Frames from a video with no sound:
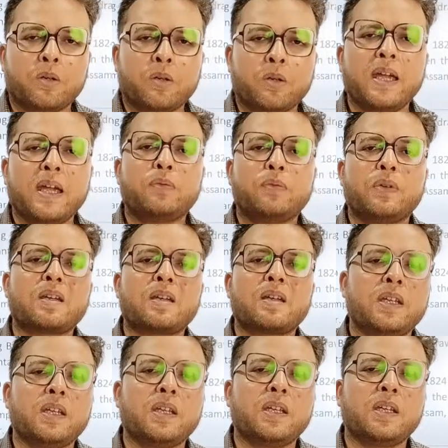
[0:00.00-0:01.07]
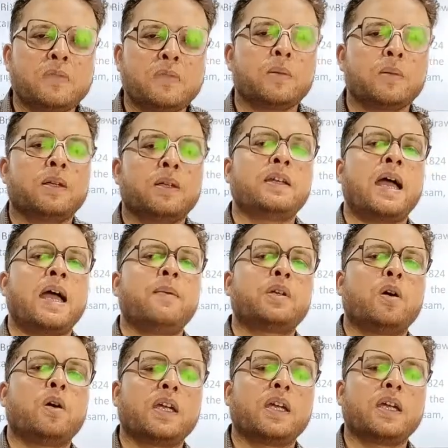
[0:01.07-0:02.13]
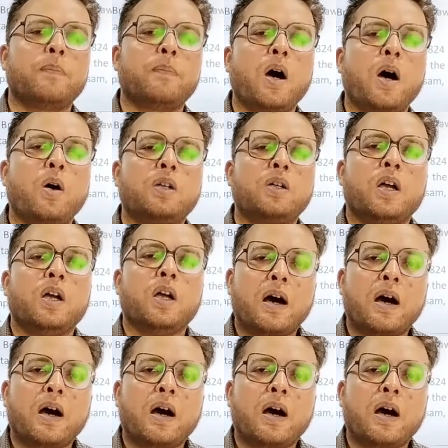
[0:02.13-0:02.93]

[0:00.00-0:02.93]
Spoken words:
Okay, it was something inevitable, and I'm talking about